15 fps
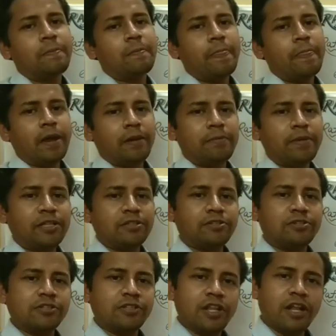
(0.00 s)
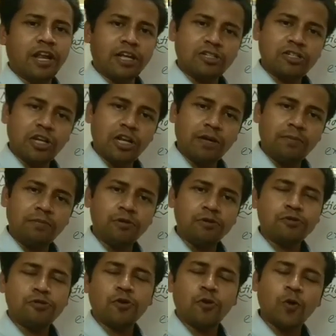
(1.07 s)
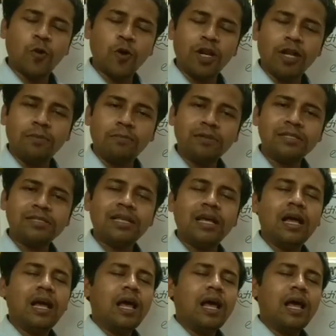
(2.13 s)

That means the natural numbers, whole numbers,